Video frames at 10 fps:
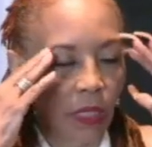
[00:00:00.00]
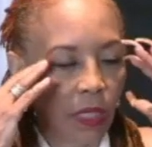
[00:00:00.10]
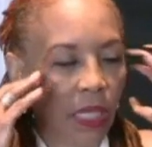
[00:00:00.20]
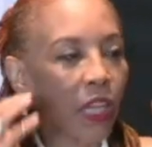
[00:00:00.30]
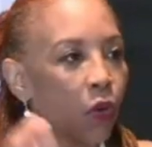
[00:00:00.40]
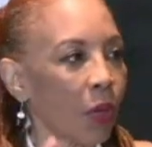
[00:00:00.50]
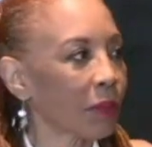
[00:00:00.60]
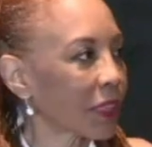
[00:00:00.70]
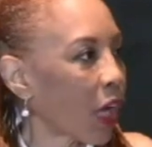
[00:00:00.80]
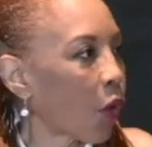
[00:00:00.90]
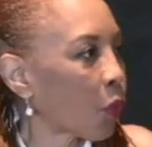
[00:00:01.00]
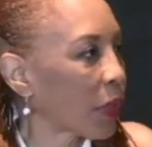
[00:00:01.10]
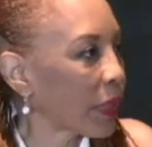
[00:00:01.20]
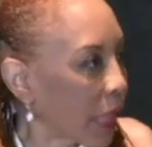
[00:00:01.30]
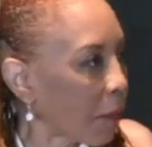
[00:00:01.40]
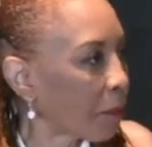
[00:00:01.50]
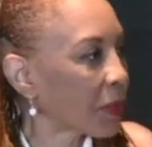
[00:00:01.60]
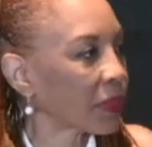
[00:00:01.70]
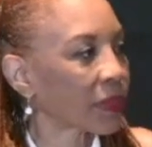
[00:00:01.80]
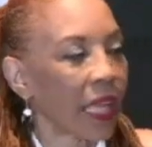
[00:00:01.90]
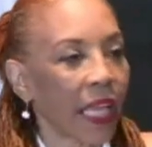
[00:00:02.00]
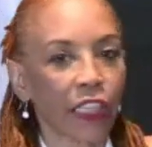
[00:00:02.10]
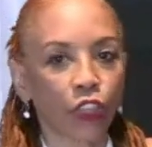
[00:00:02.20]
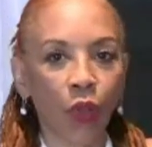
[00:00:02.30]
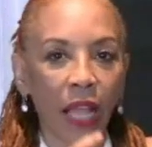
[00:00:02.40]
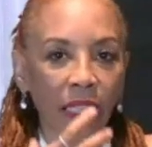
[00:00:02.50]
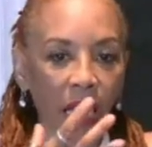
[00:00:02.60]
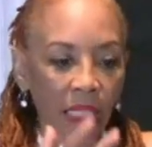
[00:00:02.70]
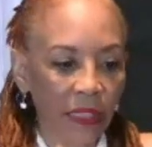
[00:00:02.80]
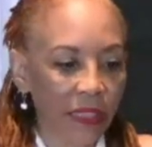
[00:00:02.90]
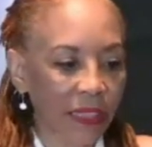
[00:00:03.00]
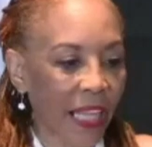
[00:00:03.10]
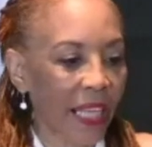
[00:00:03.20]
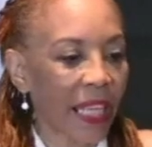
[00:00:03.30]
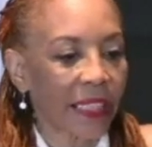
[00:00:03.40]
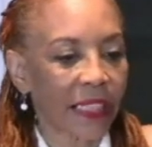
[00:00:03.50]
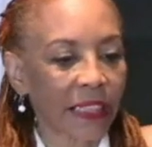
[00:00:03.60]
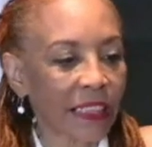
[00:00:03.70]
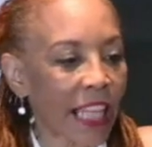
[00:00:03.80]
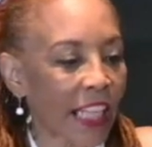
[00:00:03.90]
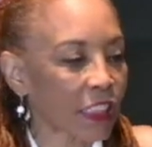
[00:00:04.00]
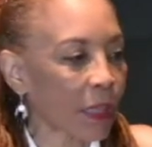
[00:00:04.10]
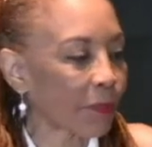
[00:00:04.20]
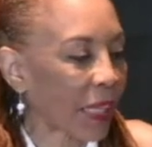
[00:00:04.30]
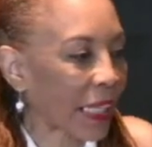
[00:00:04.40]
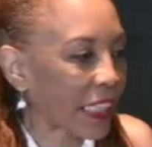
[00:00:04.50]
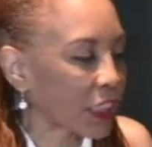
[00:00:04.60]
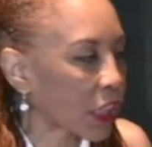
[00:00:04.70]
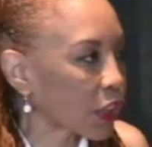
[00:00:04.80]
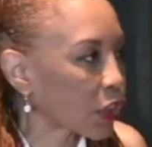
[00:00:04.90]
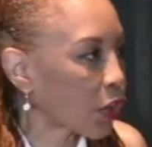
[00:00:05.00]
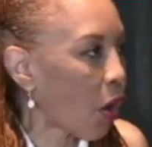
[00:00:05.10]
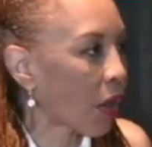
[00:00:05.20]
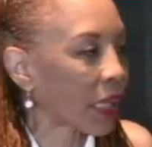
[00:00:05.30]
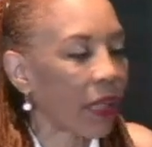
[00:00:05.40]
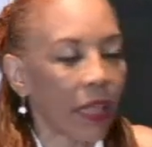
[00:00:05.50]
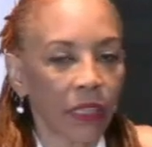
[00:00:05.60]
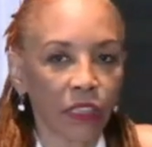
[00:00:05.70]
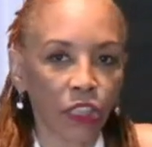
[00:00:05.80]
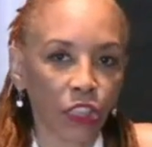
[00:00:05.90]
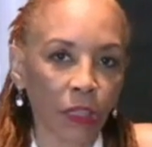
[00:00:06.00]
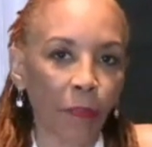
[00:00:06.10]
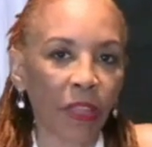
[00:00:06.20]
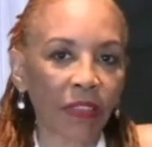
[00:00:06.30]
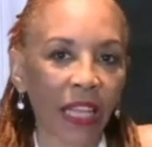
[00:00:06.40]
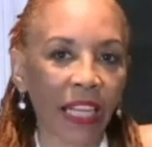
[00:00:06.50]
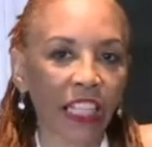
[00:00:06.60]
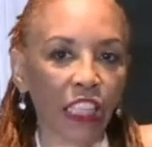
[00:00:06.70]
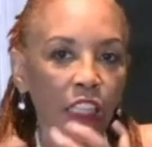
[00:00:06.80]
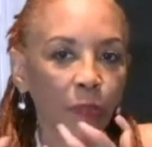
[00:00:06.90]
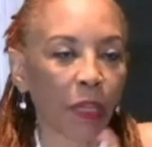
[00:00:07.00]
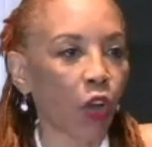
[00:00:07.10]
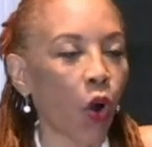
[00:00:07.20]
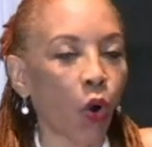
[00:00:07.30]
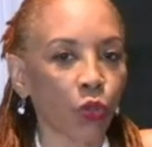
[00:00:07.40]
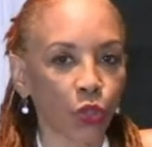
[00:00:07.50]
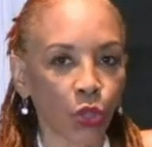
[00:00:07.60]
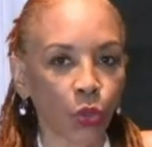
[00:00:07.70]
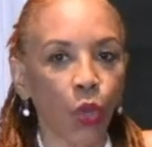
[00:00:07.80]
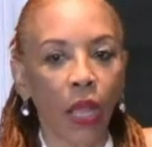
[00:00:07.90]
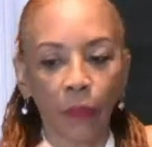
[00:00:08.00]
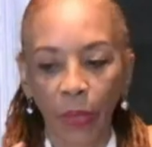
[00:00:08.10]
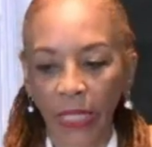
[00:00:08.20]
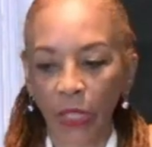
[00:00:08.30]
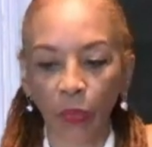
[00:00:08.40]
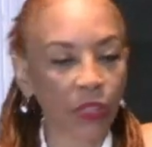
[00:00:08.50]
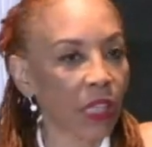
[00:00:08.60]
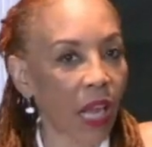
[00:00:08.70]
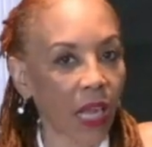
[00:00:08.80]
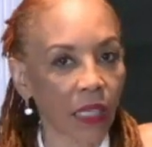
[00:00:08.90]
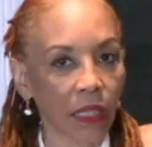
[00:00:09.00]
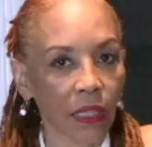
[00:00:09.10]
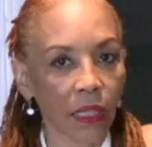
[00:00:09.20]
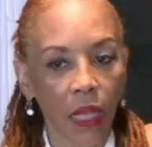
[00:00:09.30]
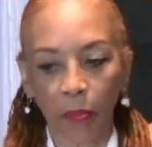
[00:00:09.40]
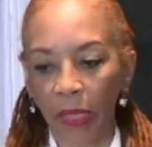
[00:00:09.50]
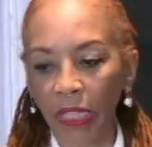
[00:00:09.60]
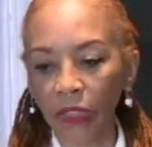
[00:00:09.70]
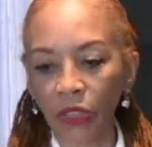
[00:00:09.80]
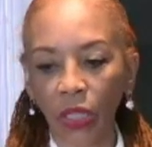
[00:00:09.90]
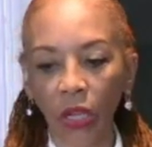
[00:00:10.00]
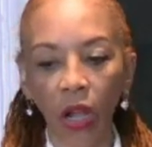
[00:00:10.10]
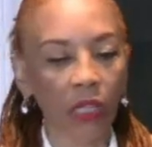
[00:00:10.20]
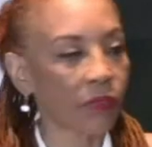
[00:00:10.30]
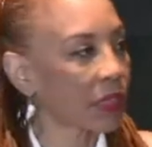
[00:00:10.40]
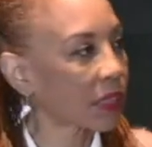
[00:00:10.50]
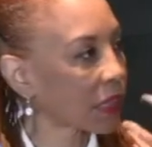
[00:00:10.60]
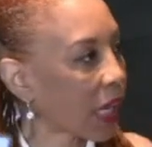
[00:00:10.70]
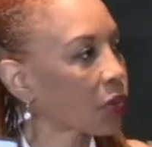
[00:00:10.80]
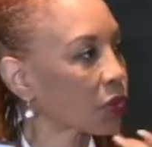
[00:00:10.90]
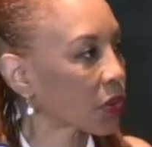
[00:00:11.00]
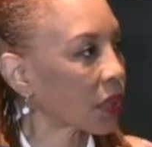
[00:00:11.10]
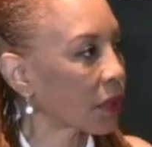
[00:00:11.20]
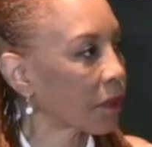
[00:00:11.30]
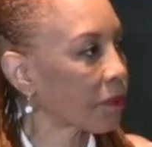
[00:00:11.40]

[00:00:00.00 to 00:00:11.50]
heal himself with numbers and trying to understand. This is not something he just started. This is something that he has been called to when he was young, because the card of nostalgia.